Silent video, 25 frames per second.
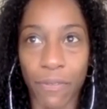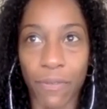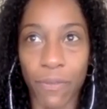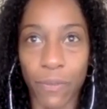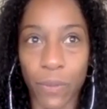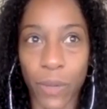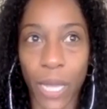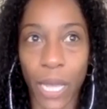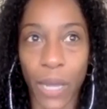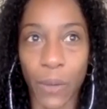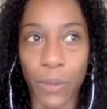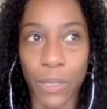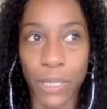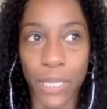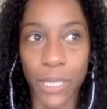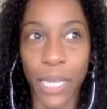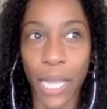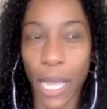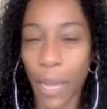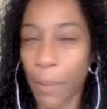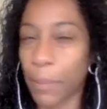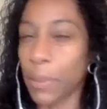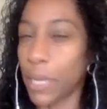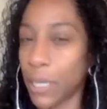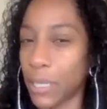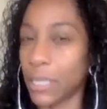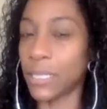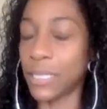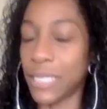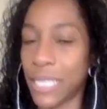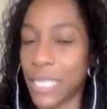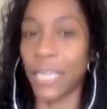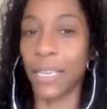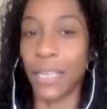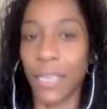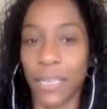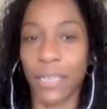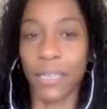I was like, I'm gonna
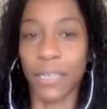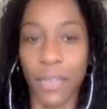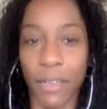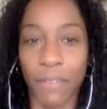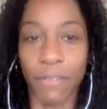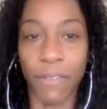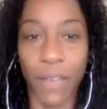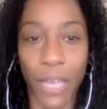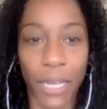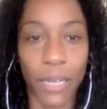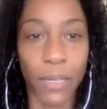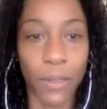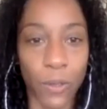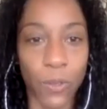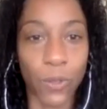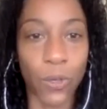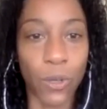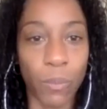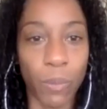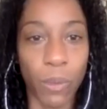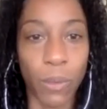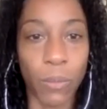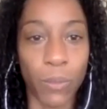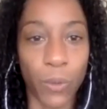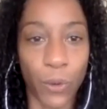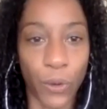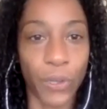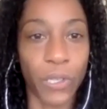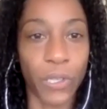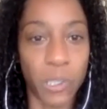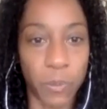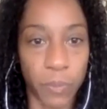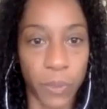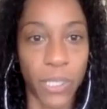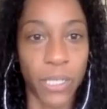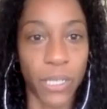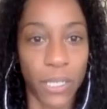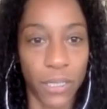take it. I've had a little bit more
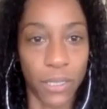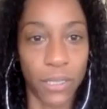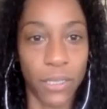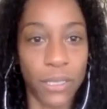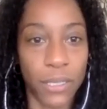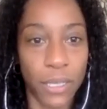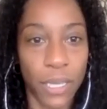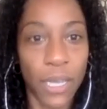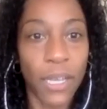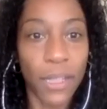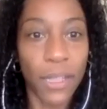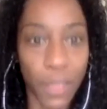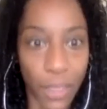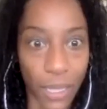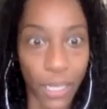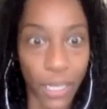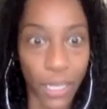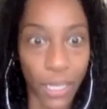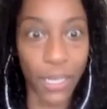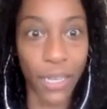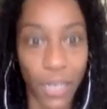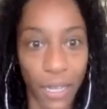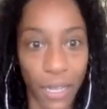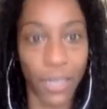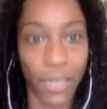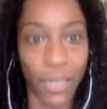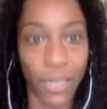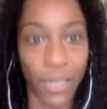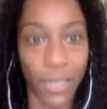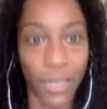experience leading,